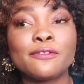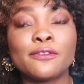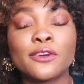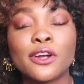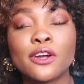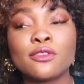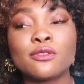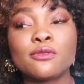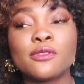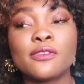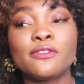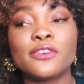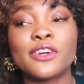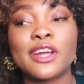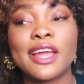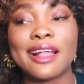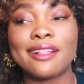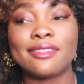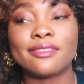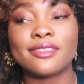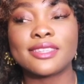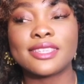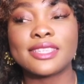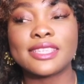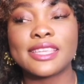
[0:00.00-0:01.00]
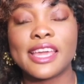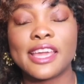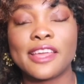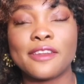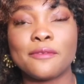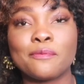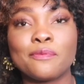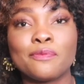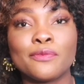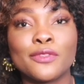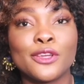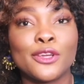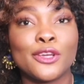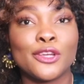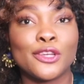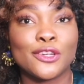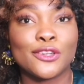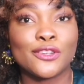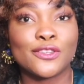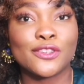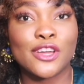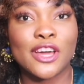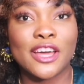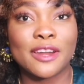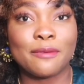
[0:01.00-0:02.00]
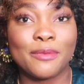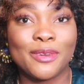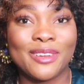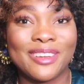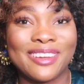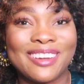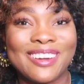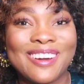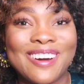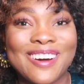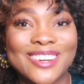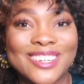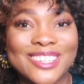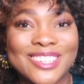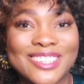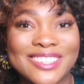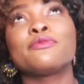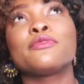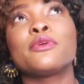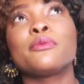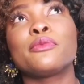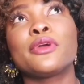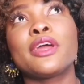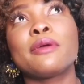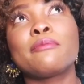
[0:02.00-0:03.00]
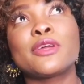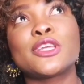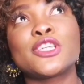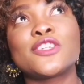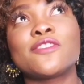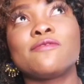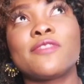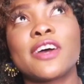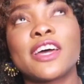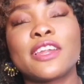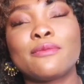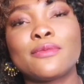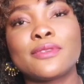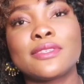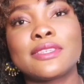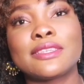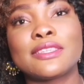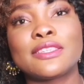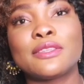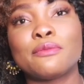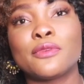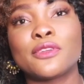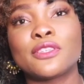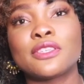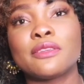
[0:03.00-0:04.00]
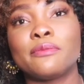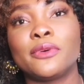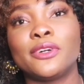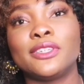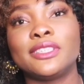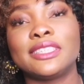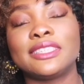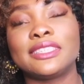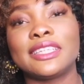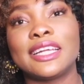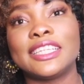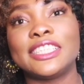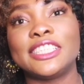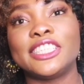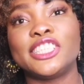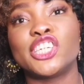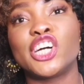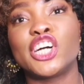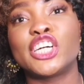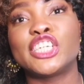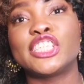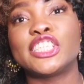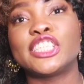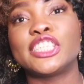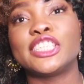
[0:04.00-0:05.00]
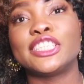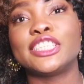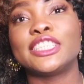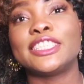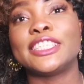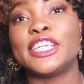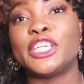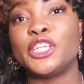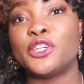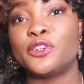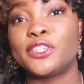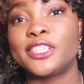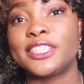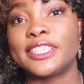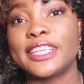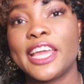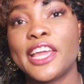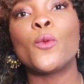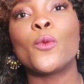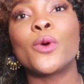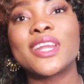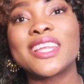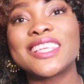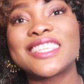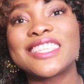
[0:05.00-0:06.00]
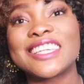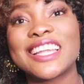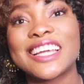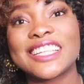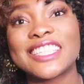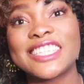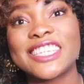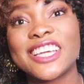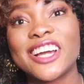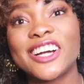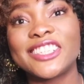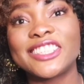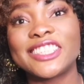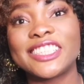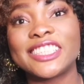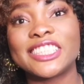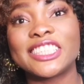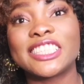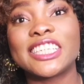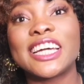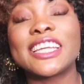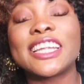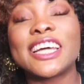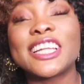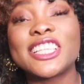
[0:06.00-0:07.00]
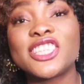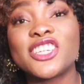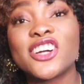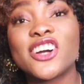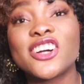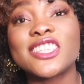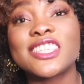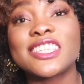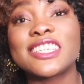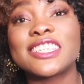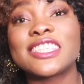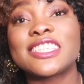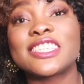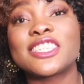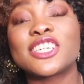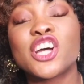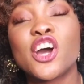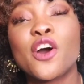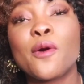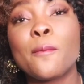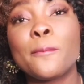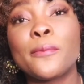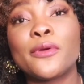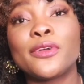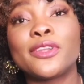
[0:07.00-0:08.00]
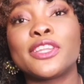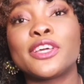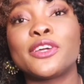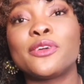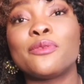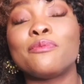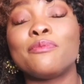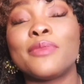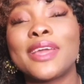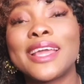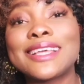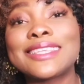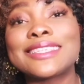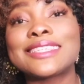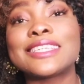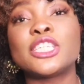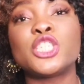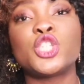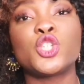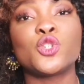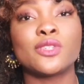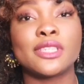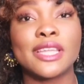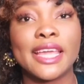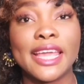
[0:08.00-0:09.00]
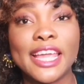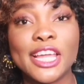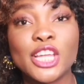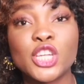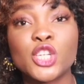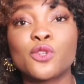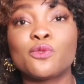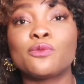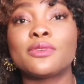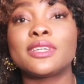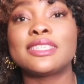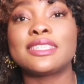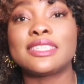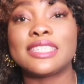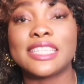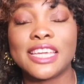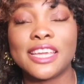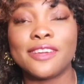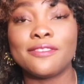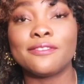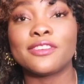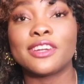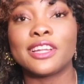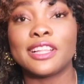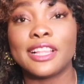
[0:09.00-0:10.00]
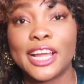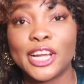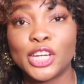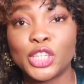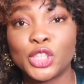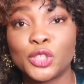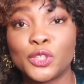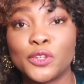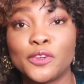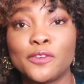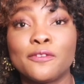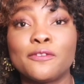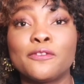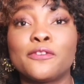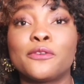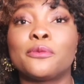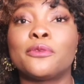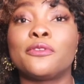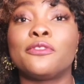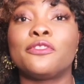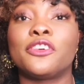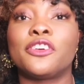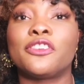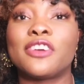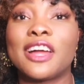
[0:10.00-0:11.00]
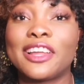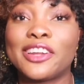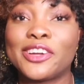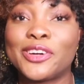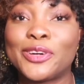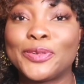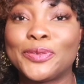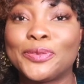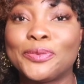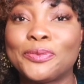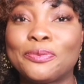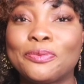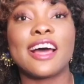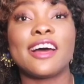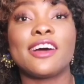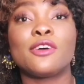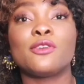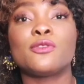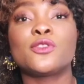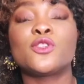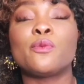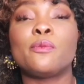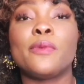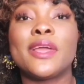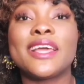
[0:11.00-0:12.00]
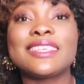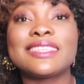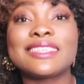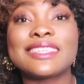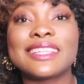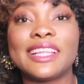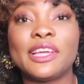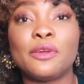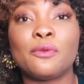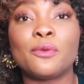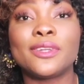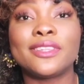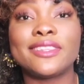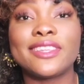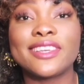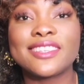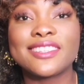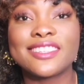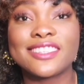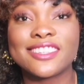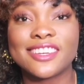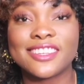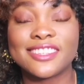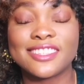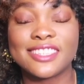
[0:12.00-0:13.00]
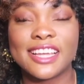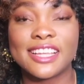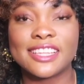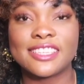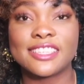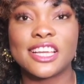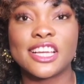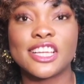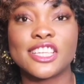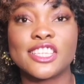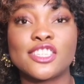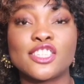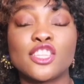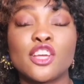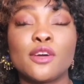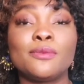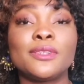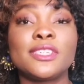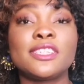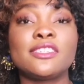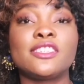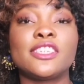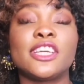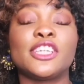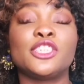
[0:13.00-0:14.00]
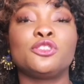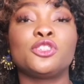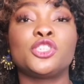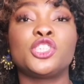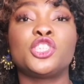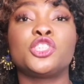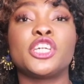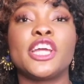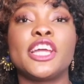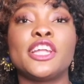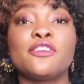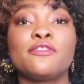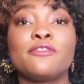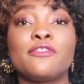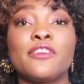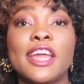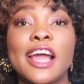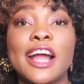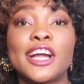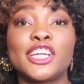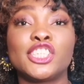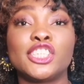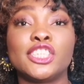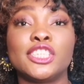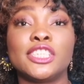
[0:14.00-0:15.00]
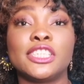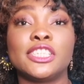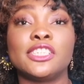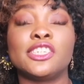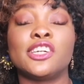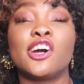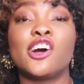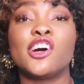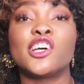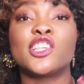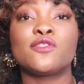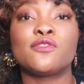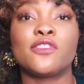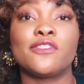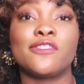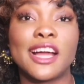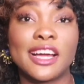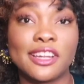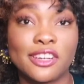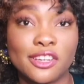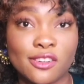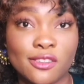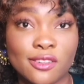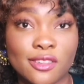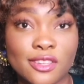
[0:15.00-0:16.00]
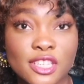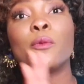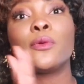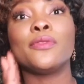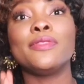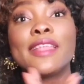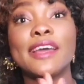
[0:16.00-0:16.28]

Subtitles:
For healthy skin, just gotta be cautious. Remember I mentioned vitamin C is the most abundant antioxidant in your skin. What is an antioxidant? An antioxidant is a compound that can basically donate or receive an electron from a free radical. So basically what this does then is that it stops this dangerous chain of reactions that can cause free radicals.